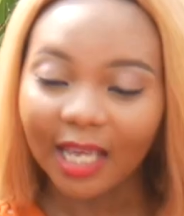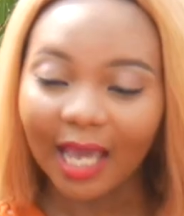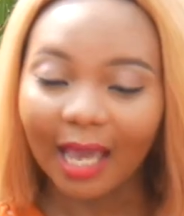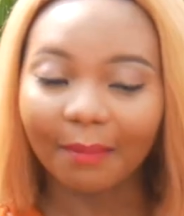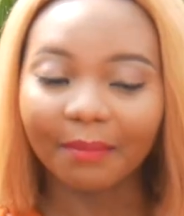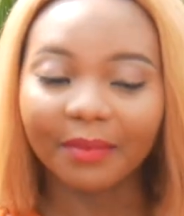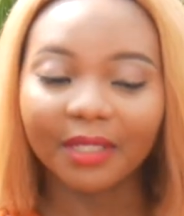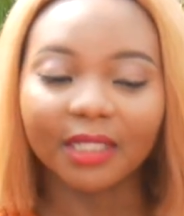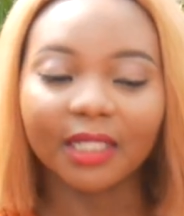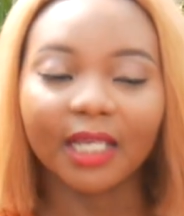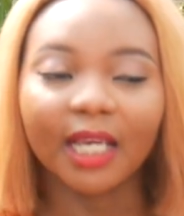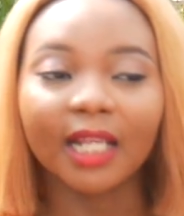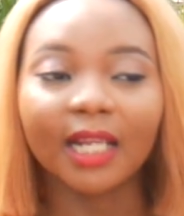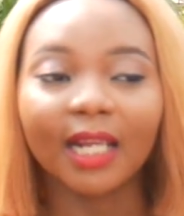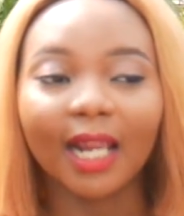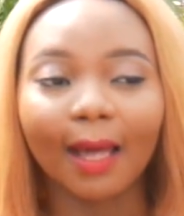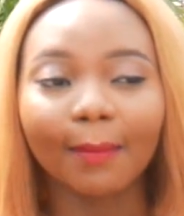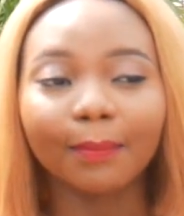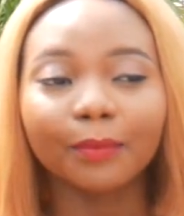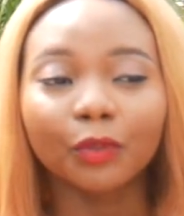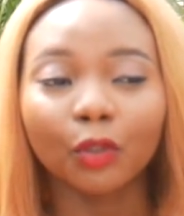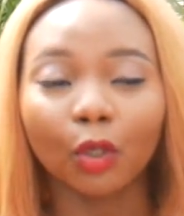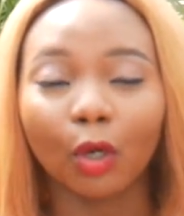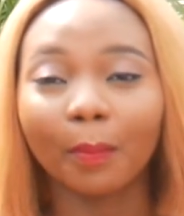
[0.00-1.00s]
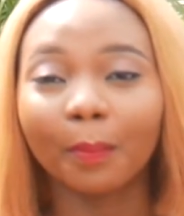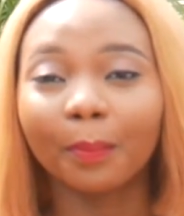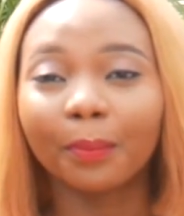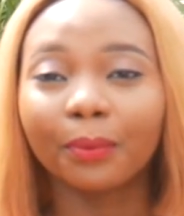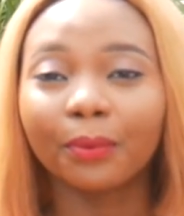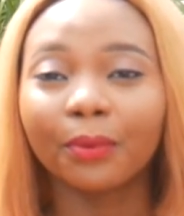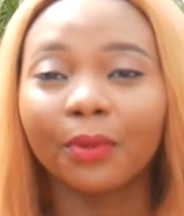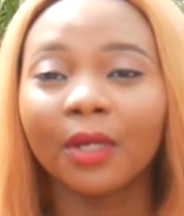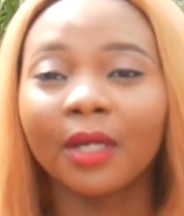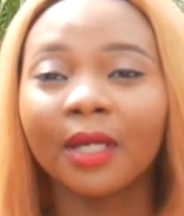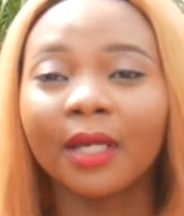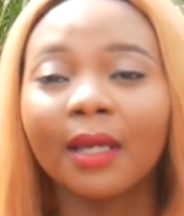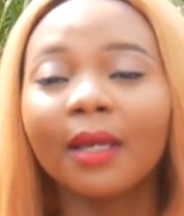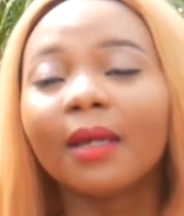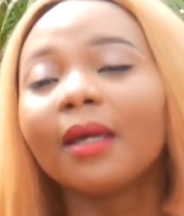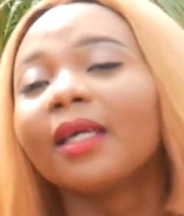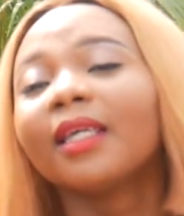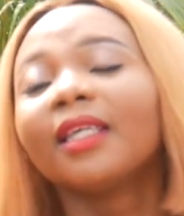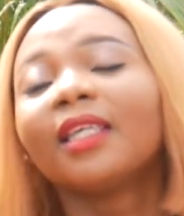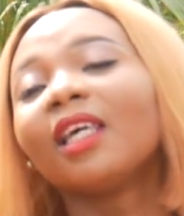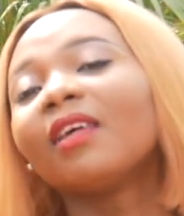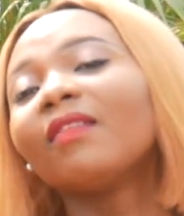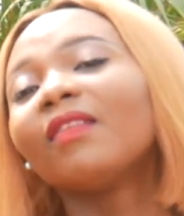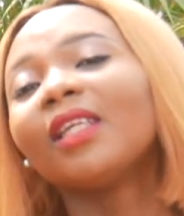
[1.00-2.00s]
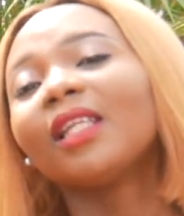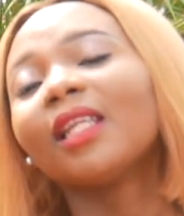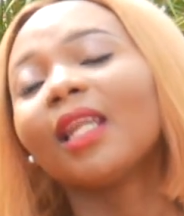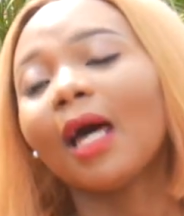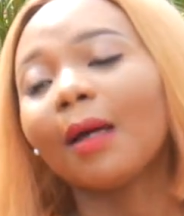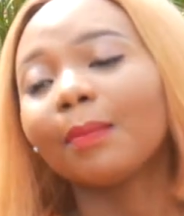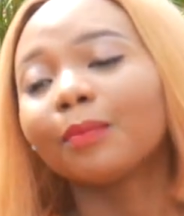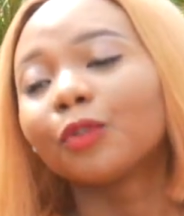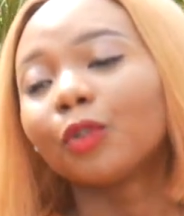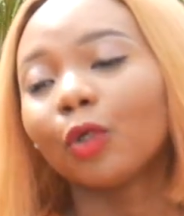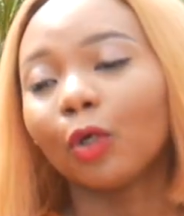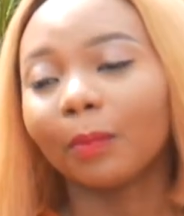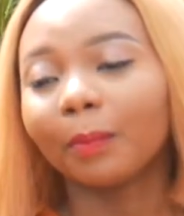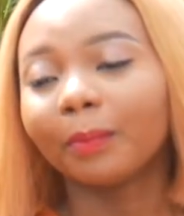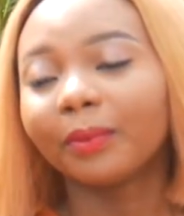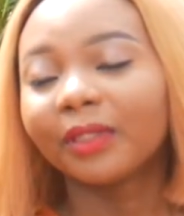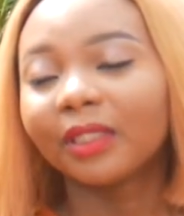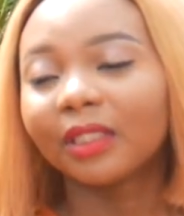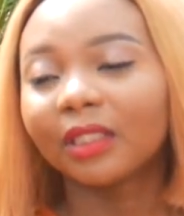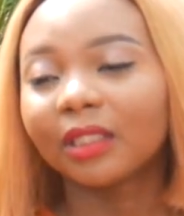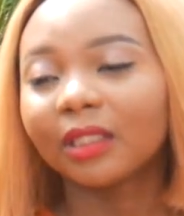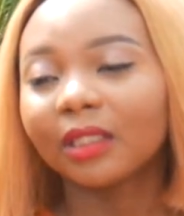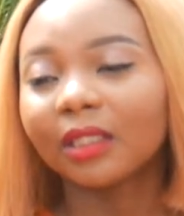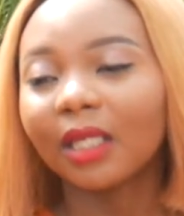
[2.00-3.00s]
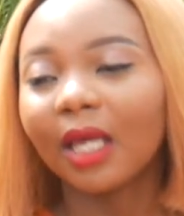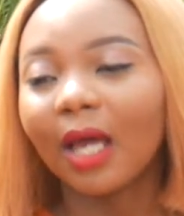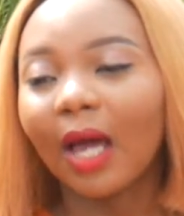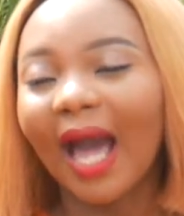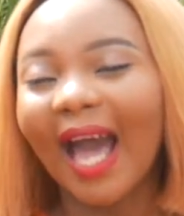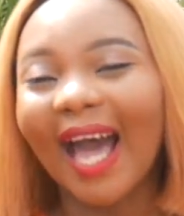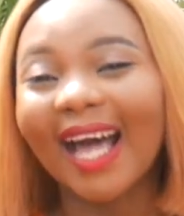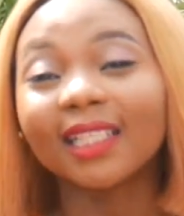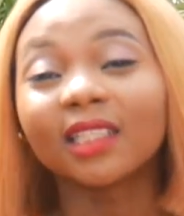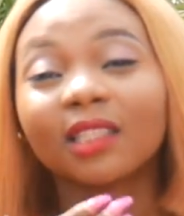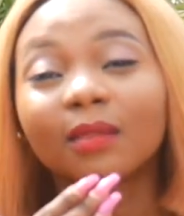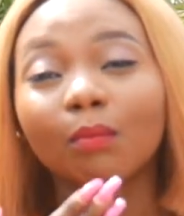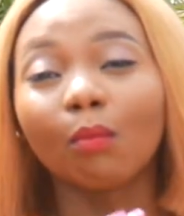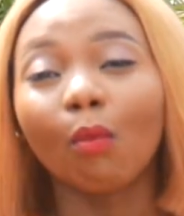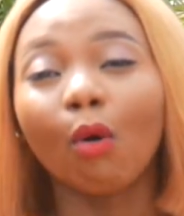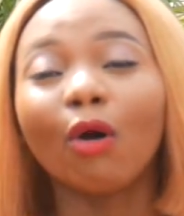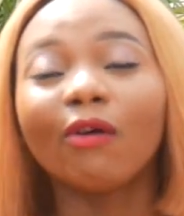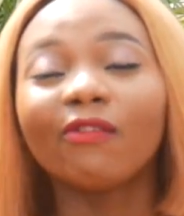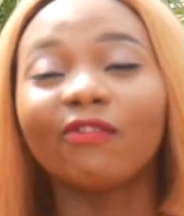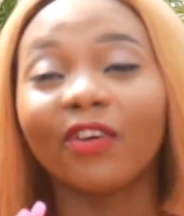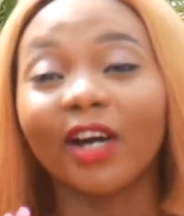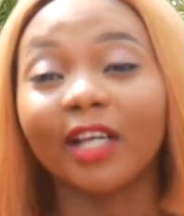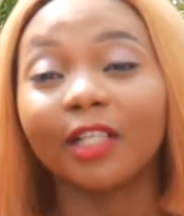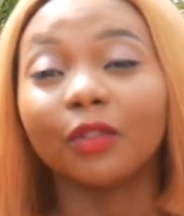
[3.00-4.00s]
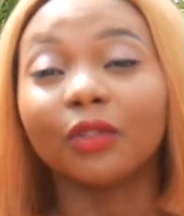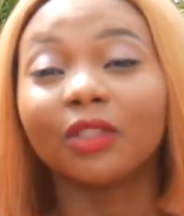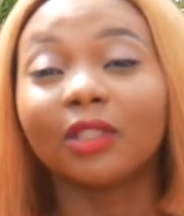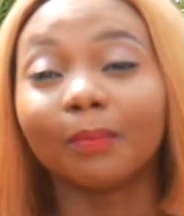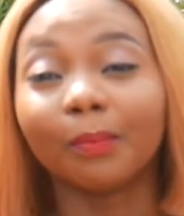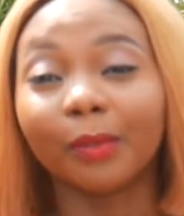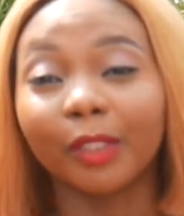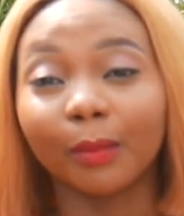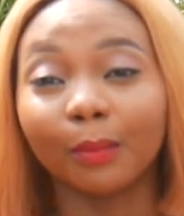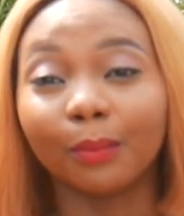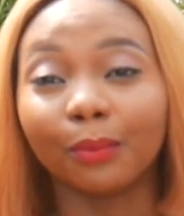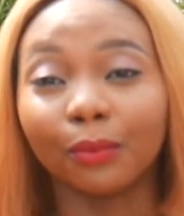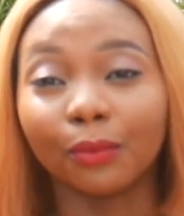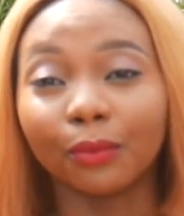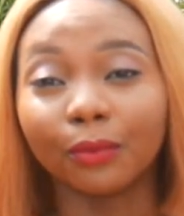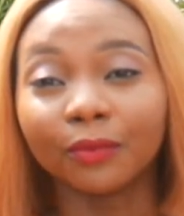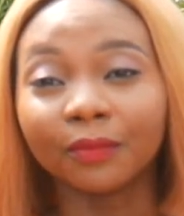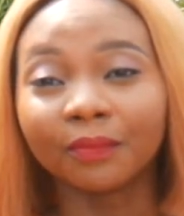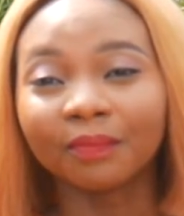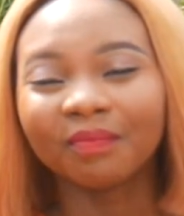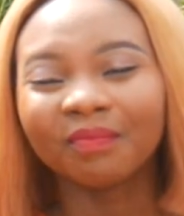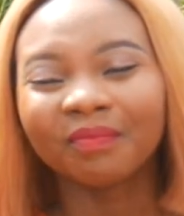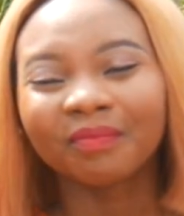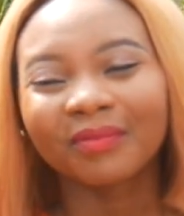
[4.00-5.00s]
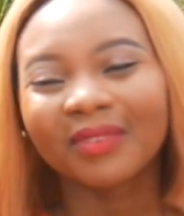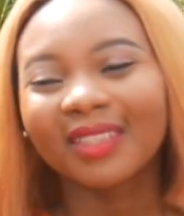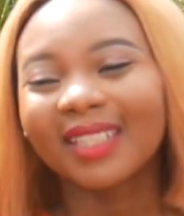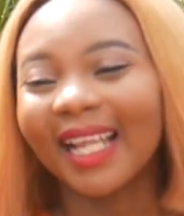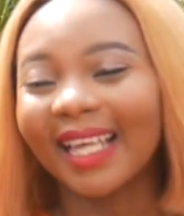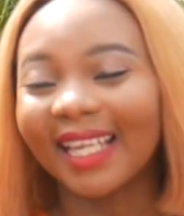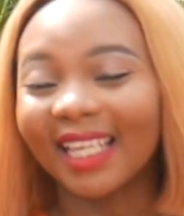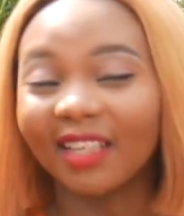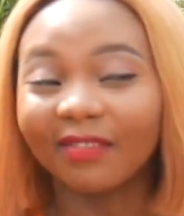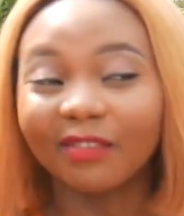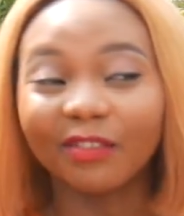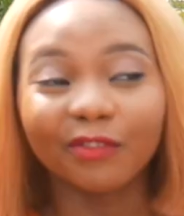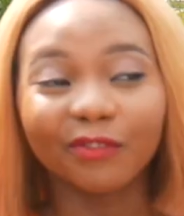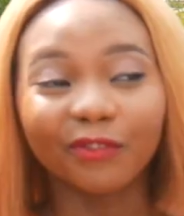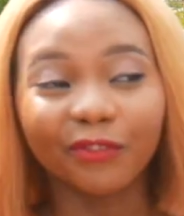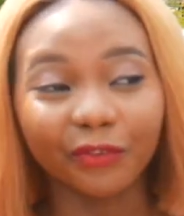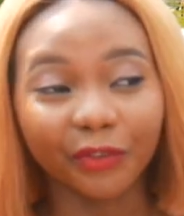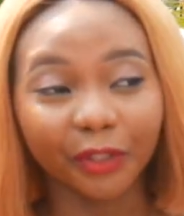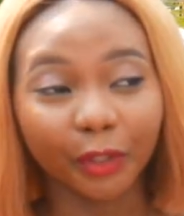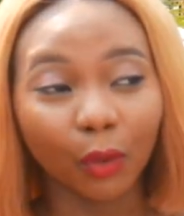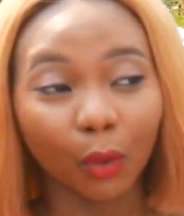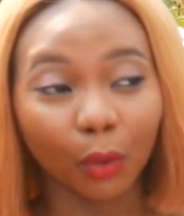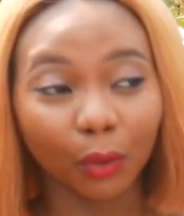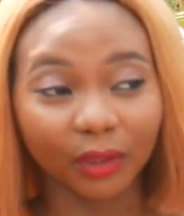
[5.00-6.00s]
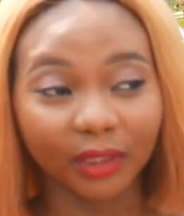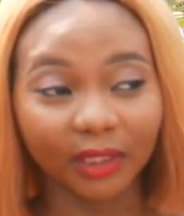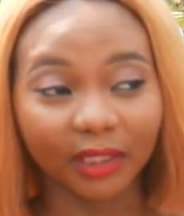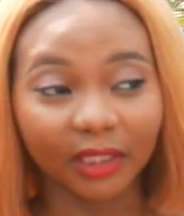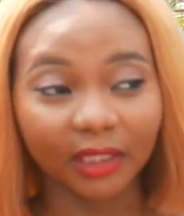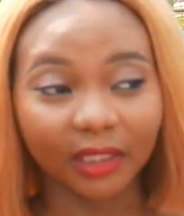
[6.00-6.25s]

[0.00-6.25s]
I mean, giving laptops adds more value to people than giving free courses.